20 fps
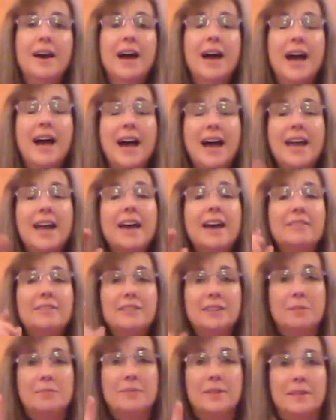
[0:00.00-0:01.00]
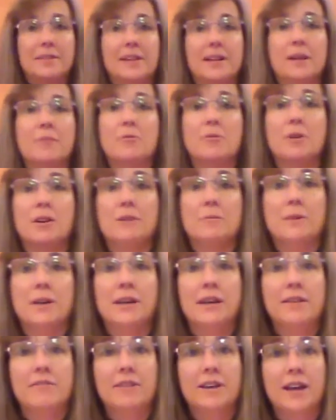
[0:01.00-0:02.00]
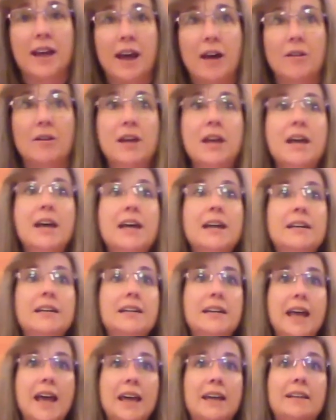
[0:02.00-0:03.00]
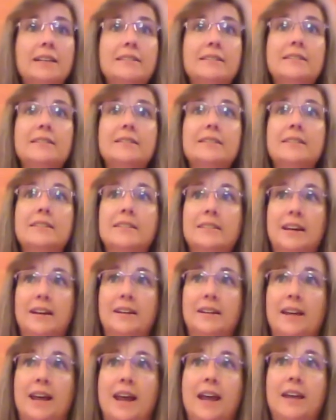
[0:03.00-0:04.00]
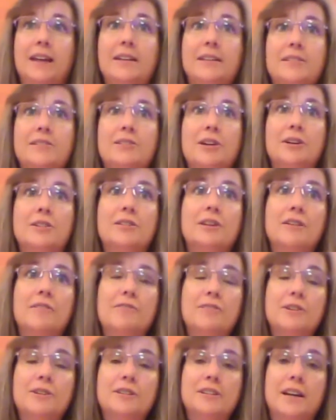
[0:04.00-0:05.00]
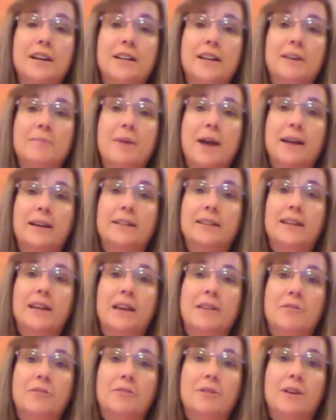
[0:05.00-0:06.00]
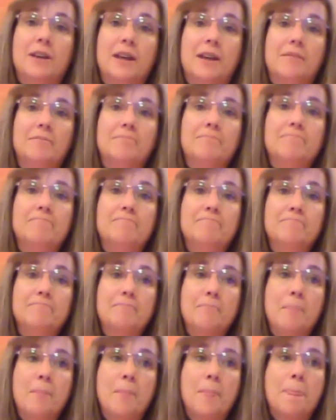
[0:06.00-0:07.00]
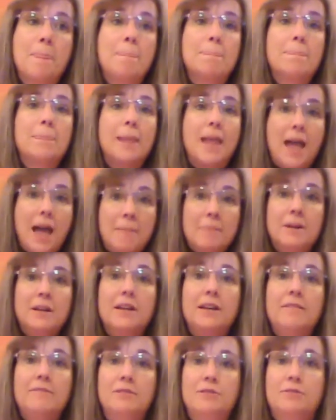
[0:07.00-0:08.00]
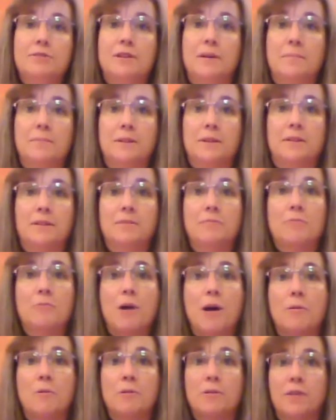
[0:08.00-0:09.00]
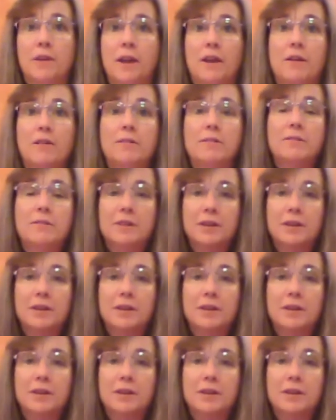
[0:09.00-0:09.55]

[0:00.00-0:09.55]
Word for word: I have something that I'm going to be giving out. Next Sunday starts our first Sunday back together again. I'm going to give you something while we're there.